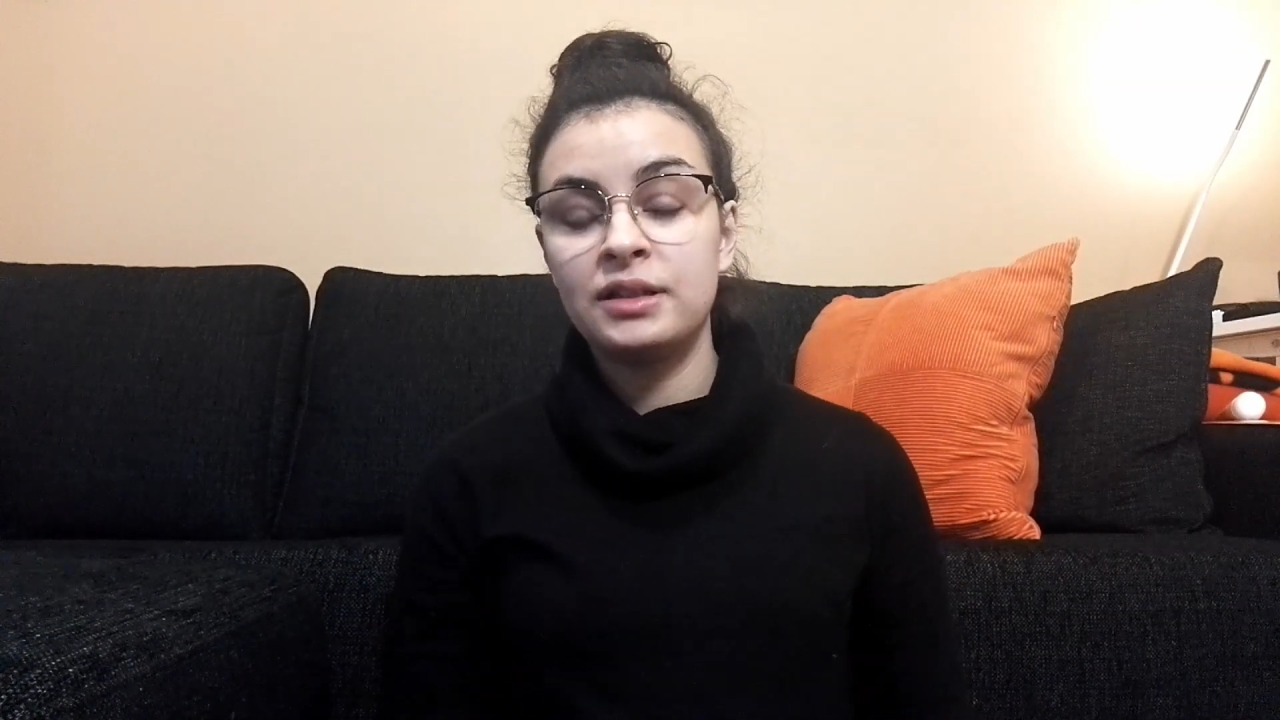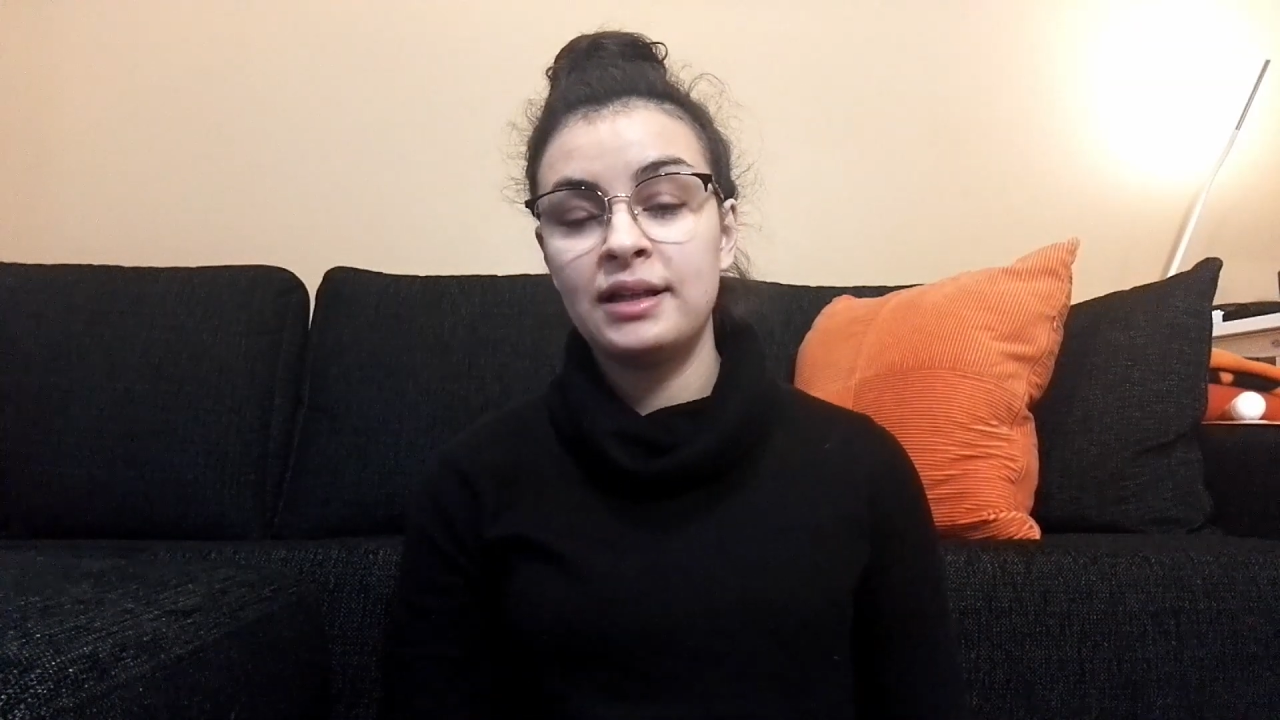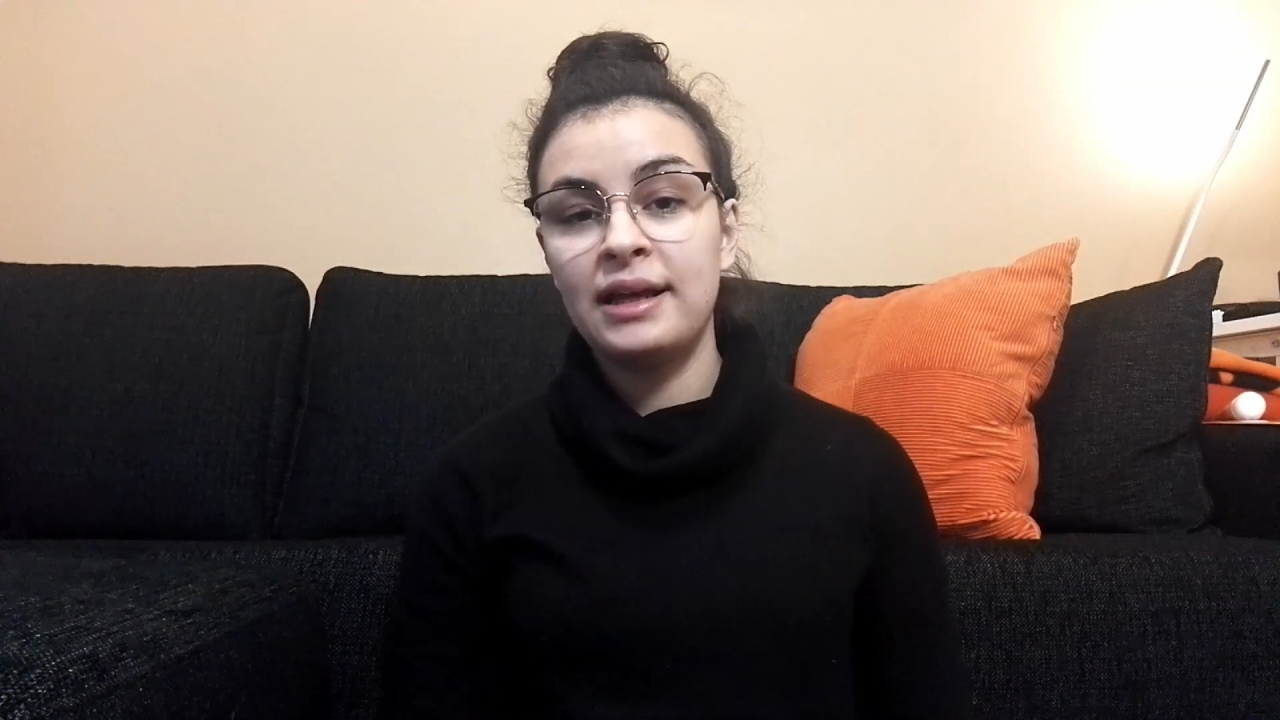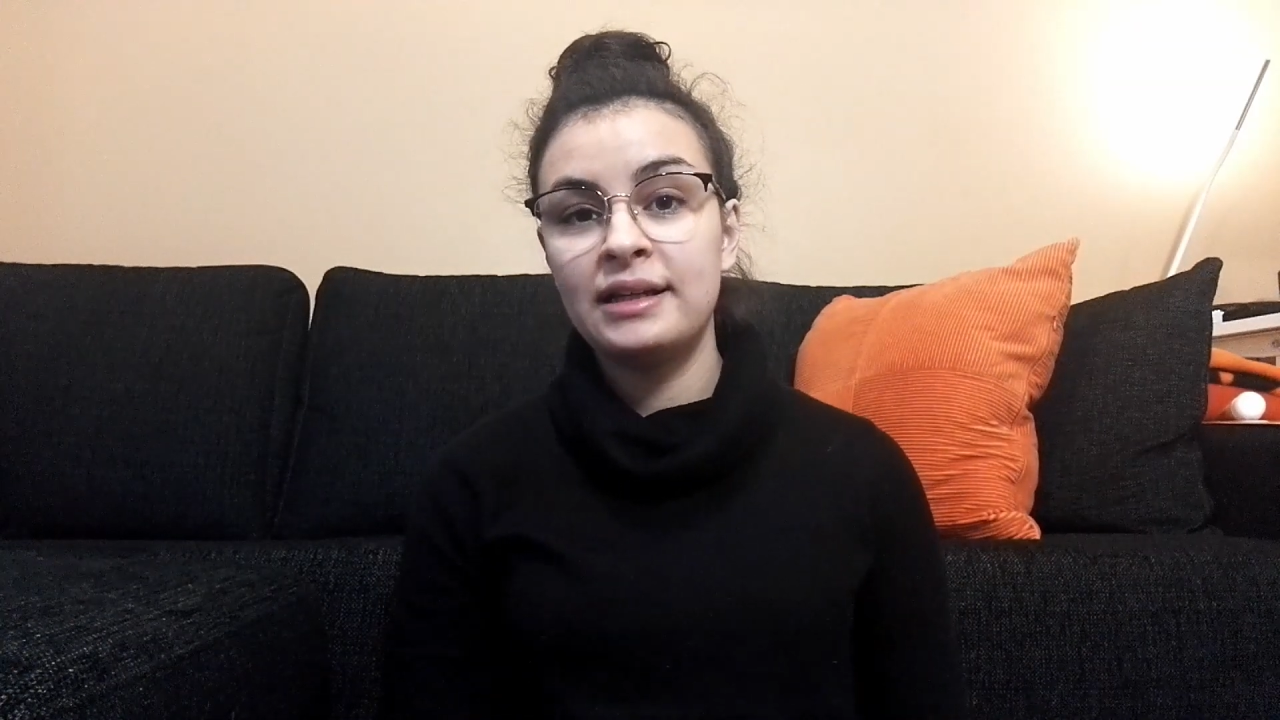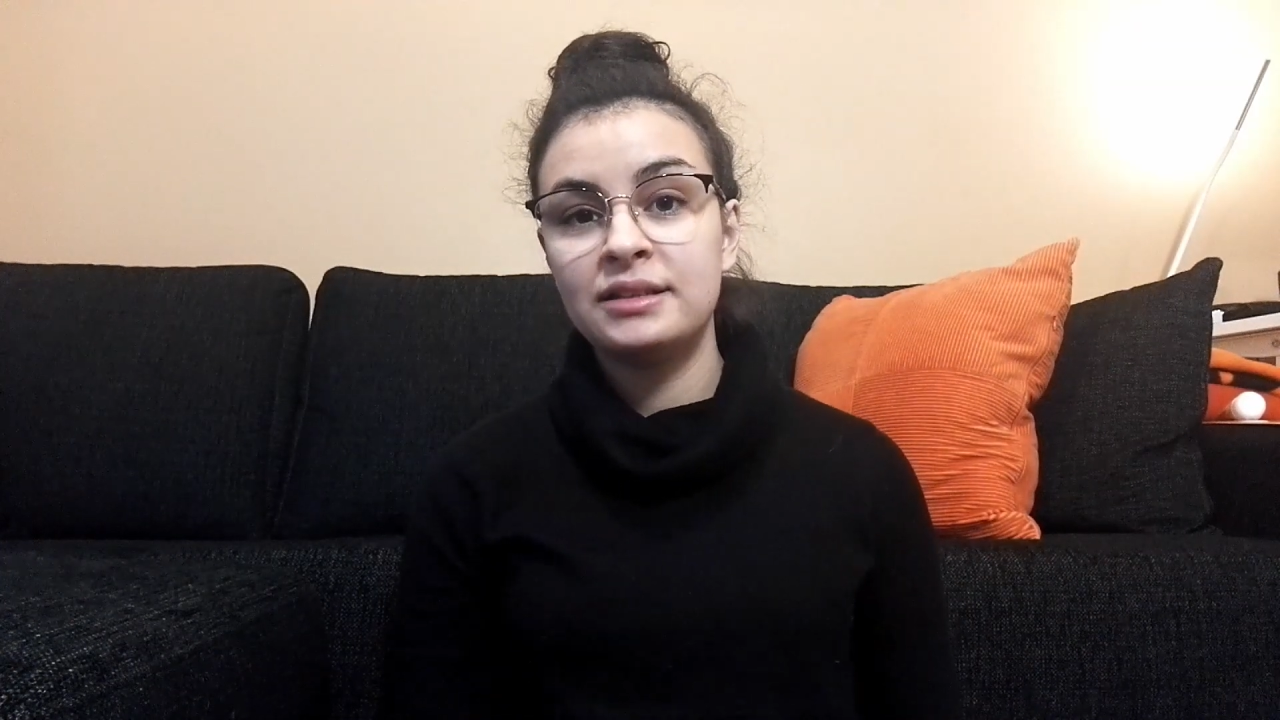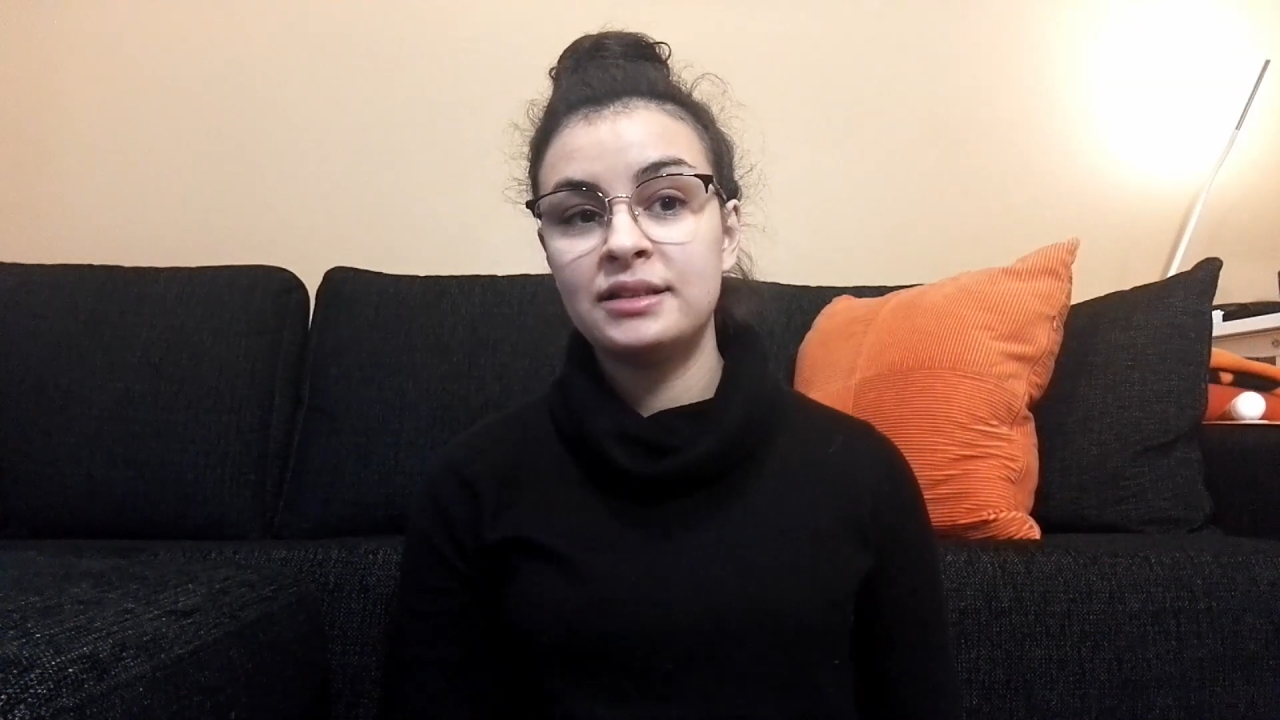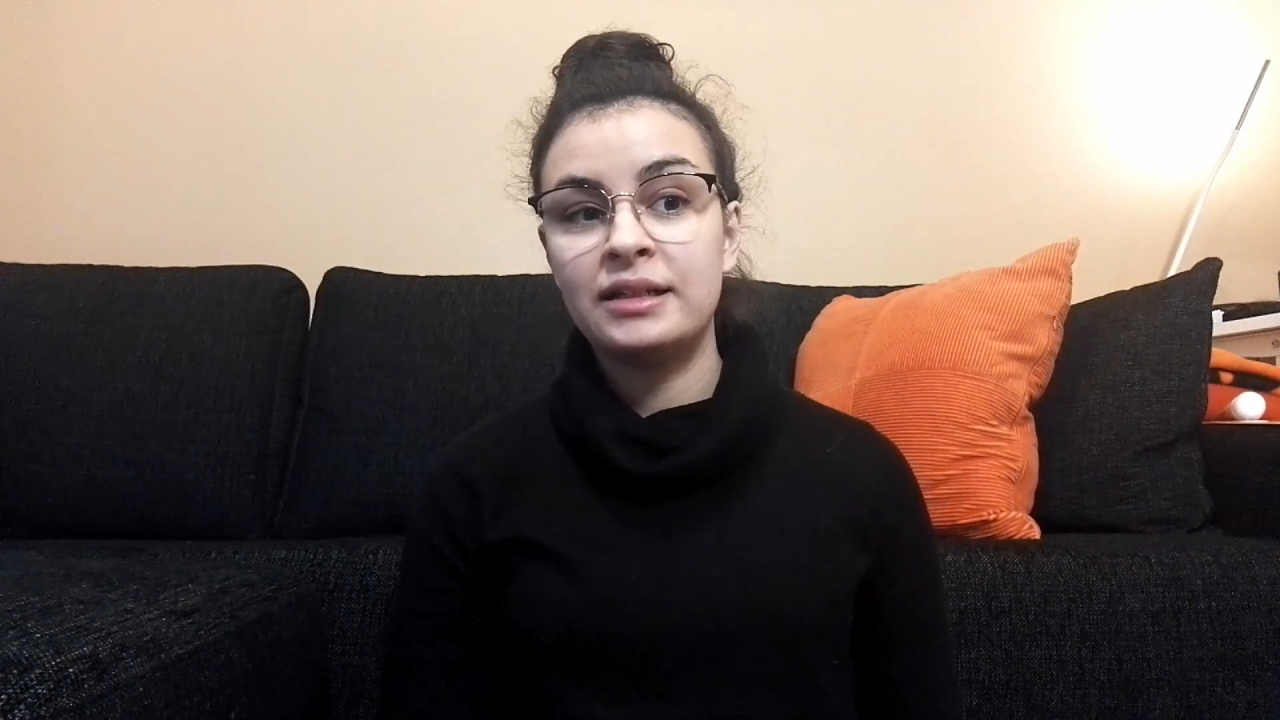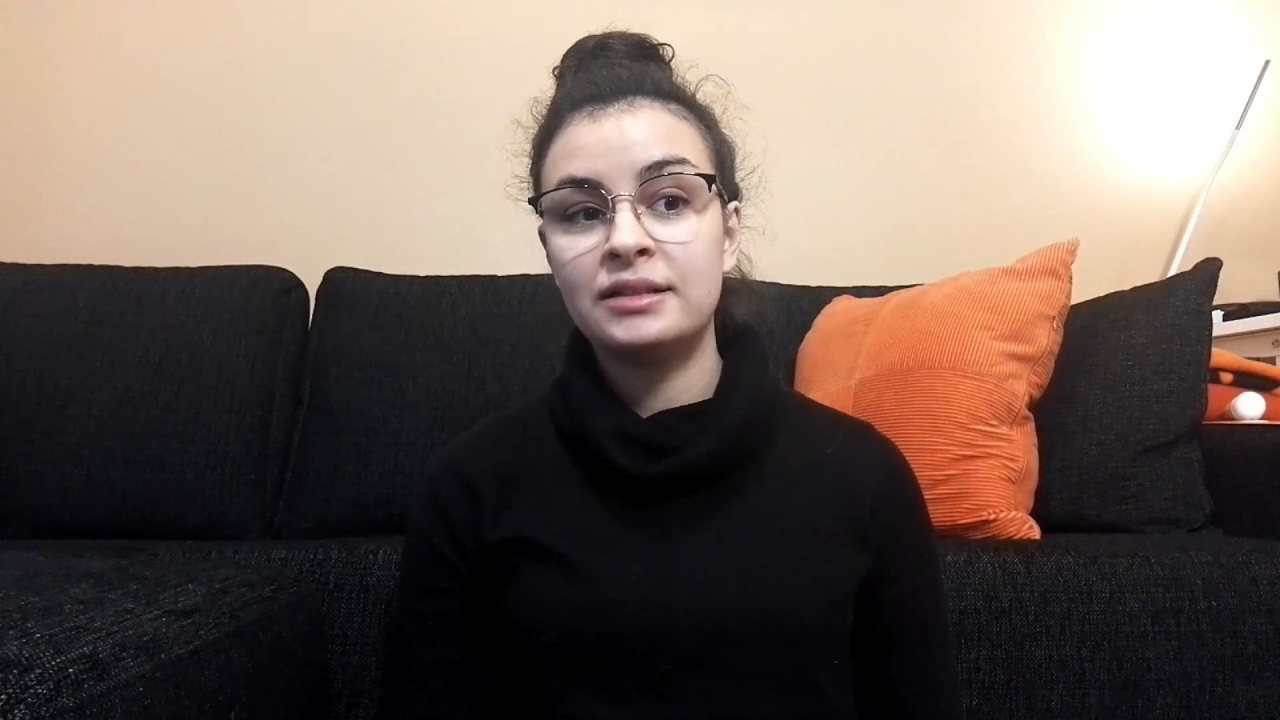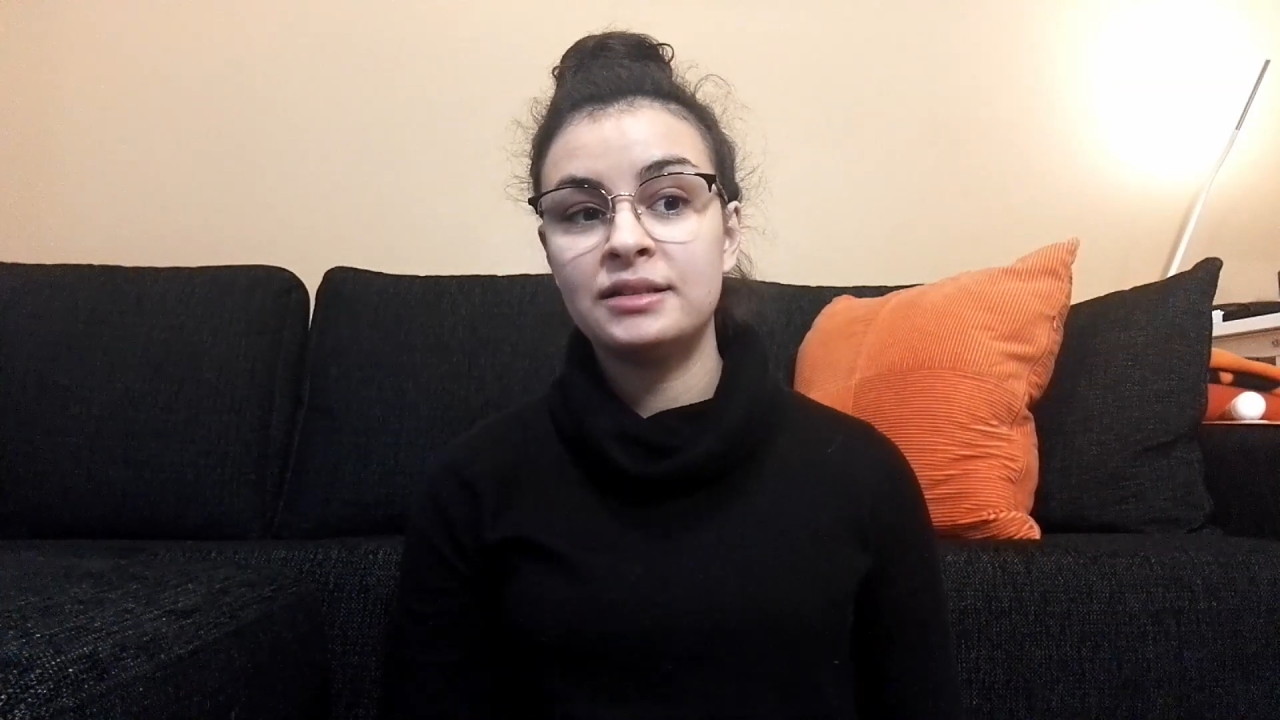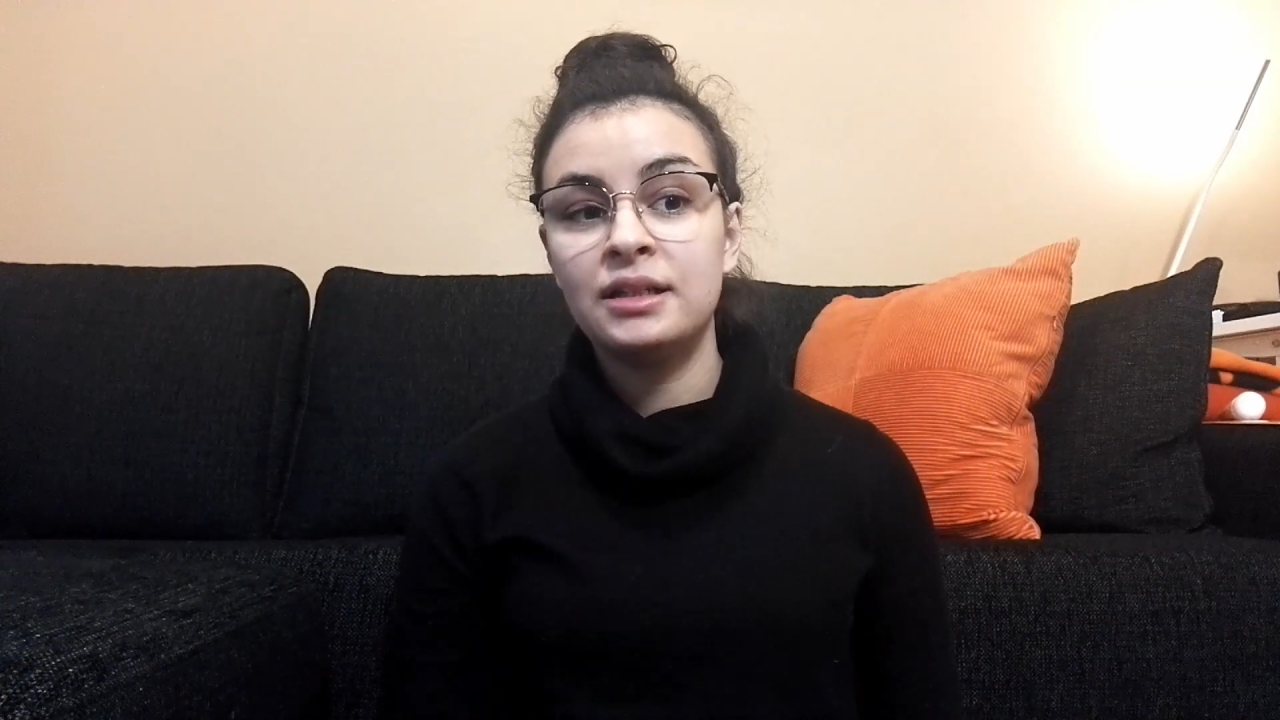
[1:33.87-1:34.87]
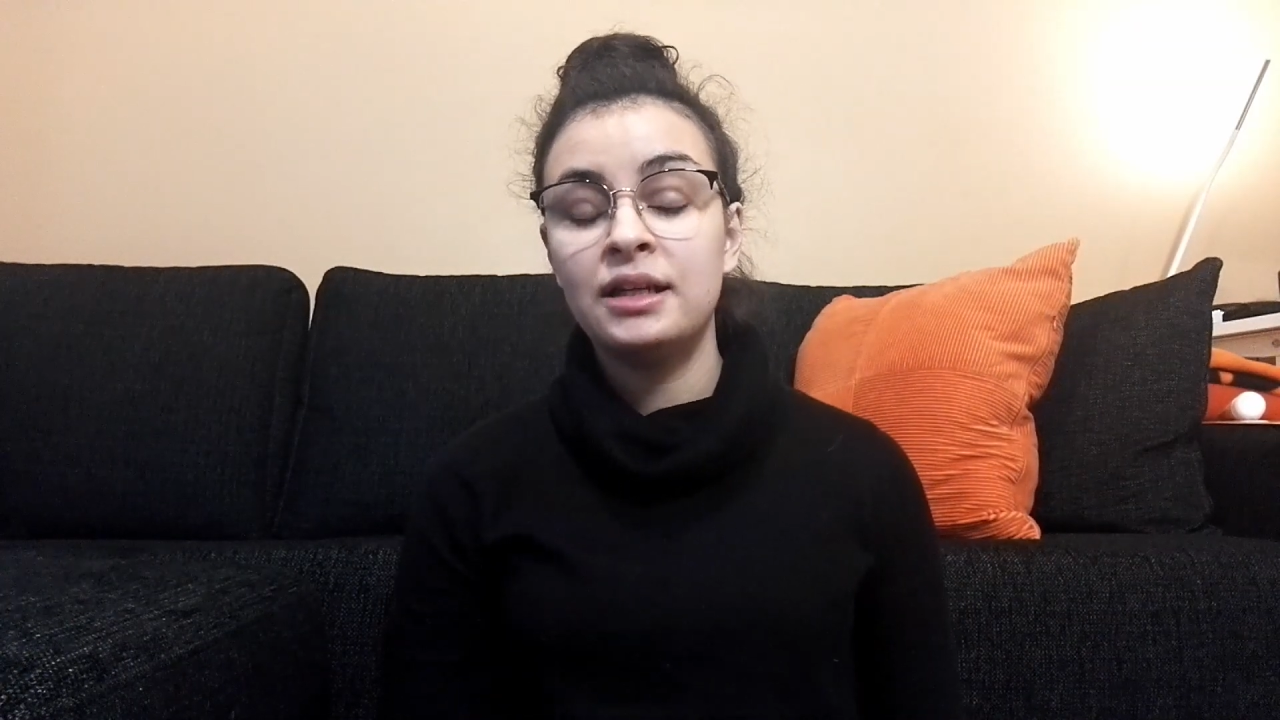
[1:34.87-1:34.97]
class and